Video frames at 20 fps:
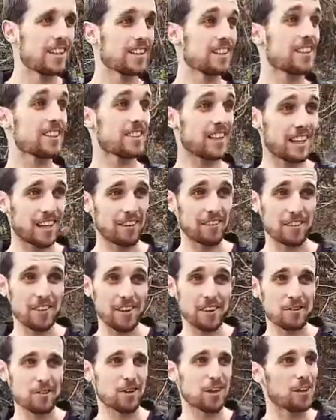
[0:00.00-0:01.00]
The second thing
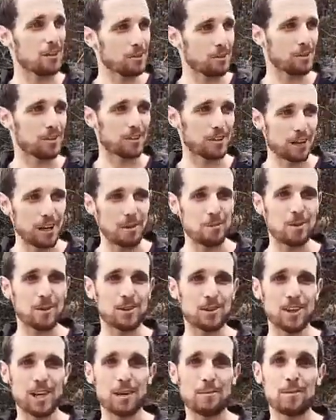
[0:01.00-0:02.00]
you can do in the
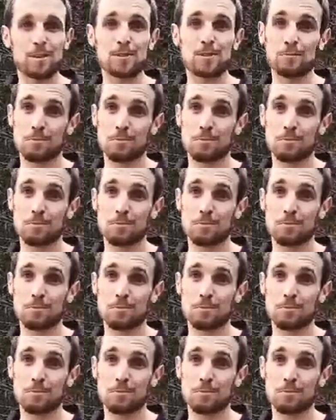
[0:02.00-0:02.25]
CrowdWater app is to